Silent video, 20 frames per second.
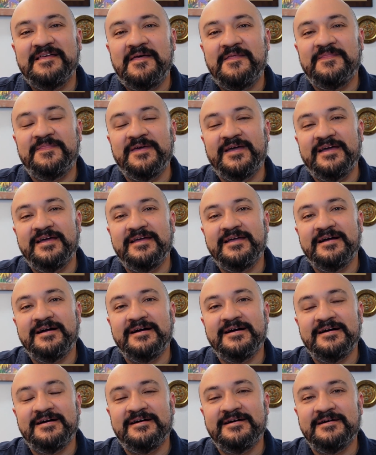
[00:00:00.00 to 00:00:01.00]
they
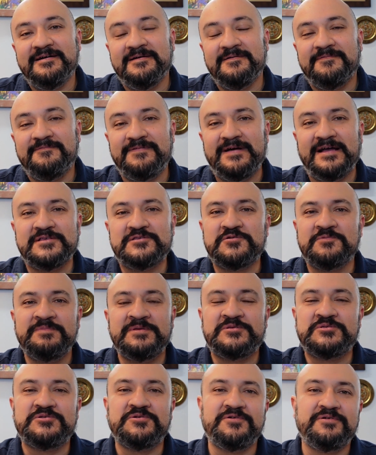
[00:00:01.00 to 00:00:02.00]
find some
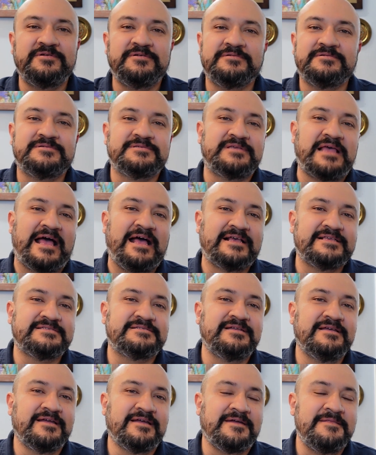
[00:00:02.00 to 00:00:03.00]
mysterious
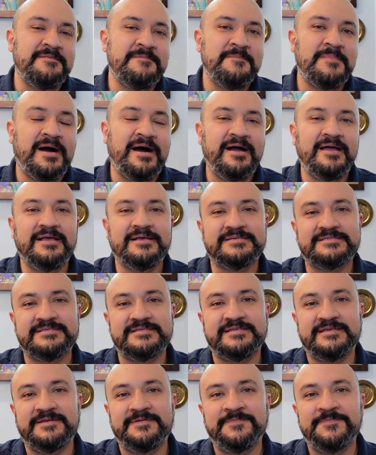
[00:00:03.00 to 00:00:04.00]
Aztec and Maya
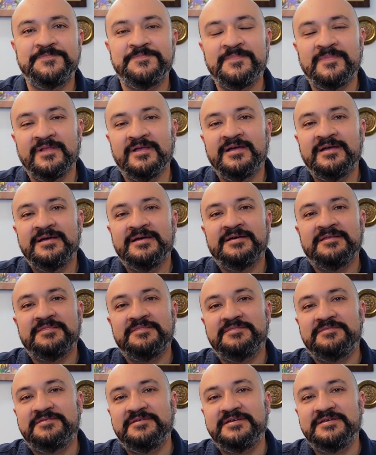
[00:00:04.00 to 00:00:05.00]
city.
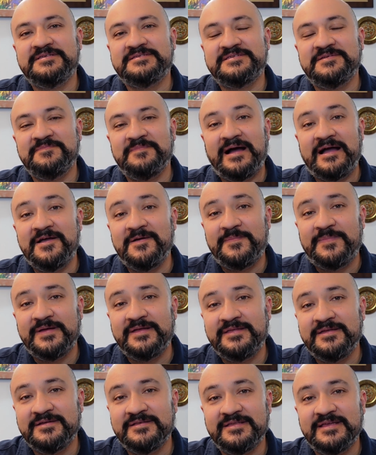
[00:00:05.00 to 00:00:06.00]
This, in my
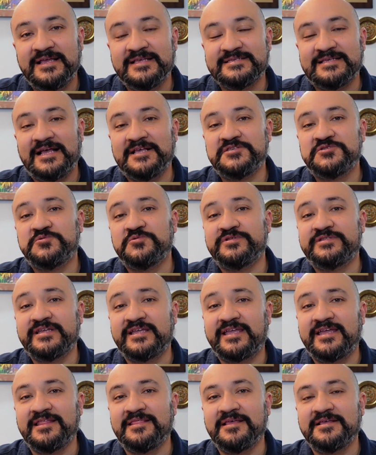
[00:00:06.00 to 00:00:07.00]
opinion, is as
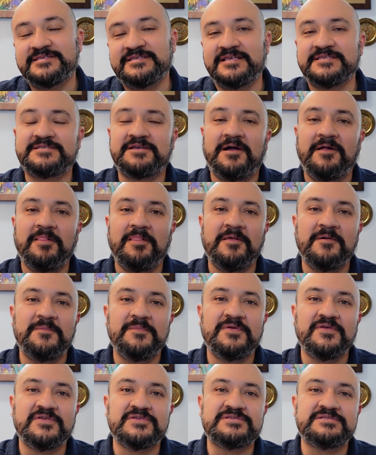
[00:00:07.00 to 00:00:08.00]
ridiculous as
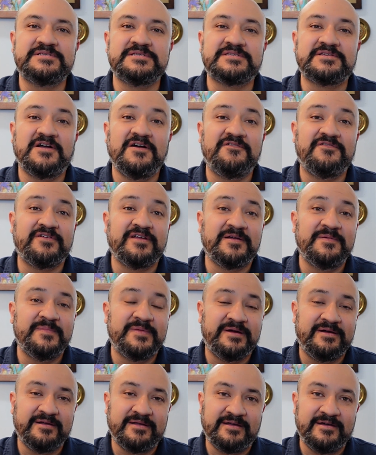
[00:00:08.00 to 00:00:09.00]
Columbus discovering
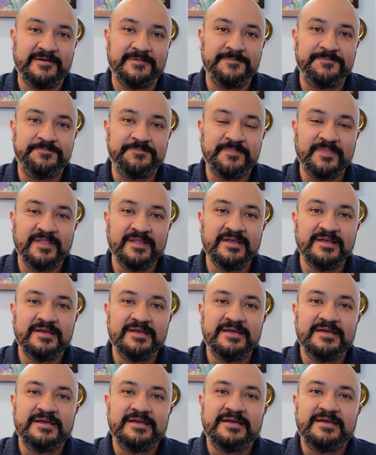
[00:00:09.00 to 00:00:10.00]
America.
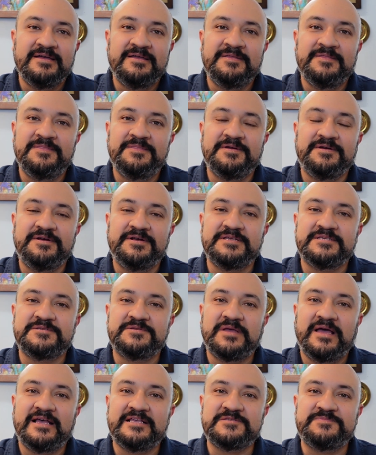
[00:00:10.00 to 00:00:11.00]
There
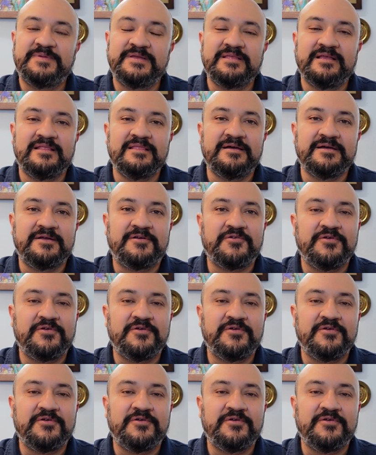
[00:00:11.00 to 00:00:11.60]
has been a lot